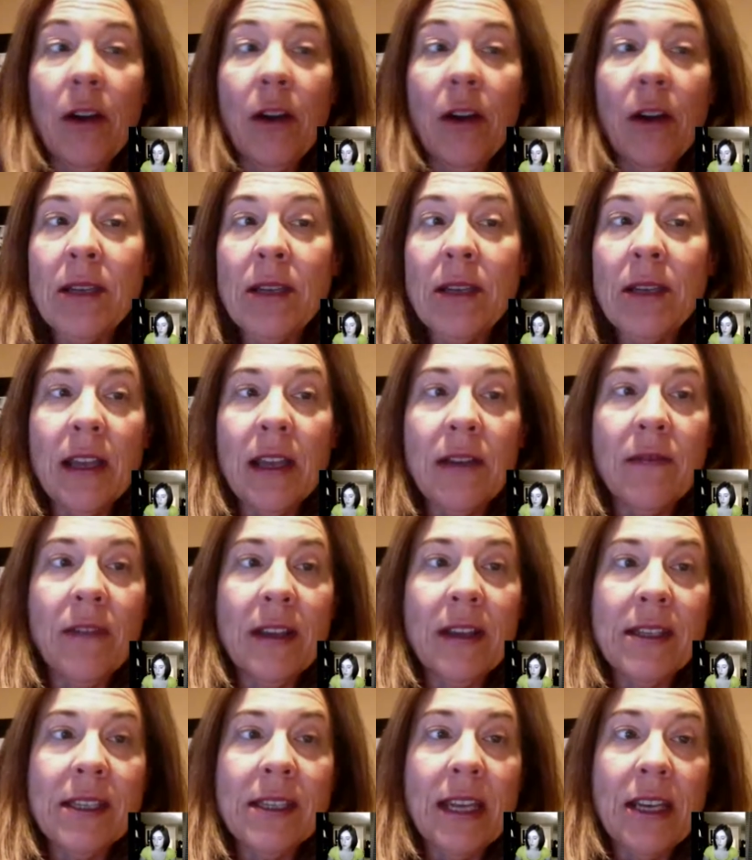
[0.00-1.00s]
an
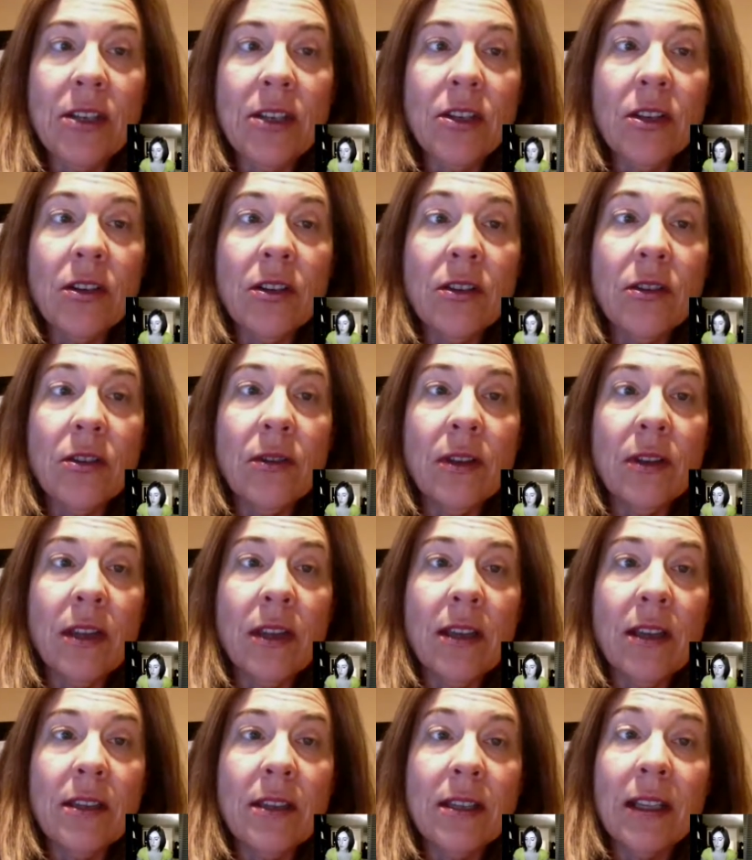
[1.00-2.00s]
environmental infestation
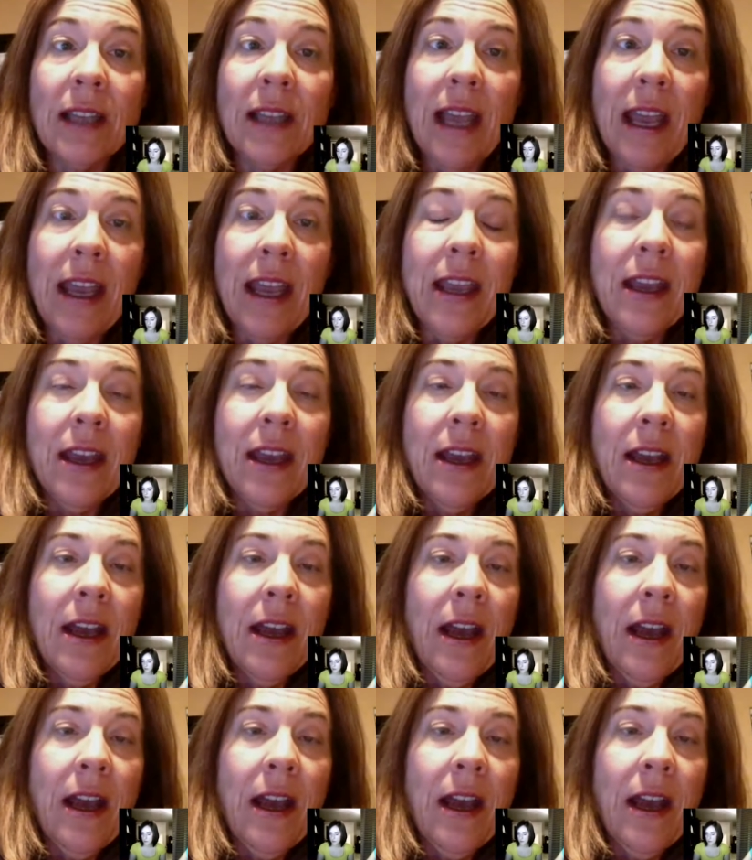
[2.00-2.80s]
due to the delay,